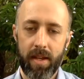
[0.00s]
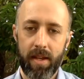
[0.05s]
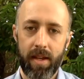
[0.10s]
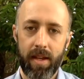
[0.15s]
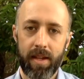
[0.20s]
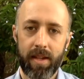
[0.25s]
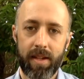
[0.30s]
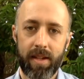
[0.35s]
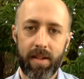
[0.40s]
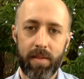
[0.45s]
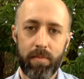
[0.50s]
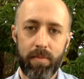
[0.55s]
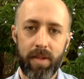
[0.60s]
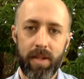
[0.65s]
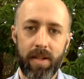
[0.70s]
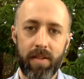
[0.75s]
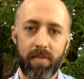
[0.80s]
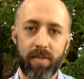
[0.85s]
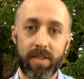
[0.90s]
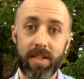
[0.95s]
it can
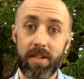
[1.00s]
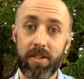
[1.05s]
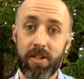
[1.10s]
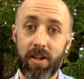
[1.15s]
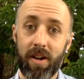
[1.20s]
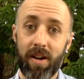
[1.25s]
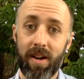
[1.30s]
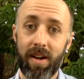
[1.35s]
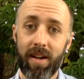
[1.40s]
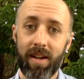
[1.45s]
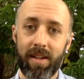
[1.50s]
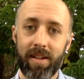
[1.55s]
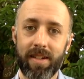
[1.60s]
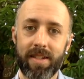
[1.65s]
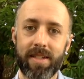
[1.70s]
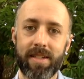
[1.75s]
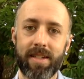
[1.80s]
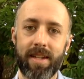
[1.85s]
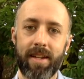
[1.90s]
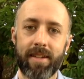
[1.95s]
be really jarring and
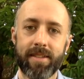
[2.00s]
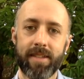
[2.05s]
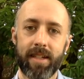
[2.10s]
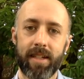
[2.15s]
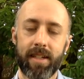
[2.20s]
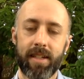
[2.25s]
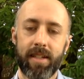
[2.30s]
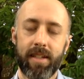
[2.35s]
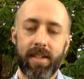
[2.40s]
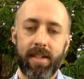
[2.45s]
unsettling.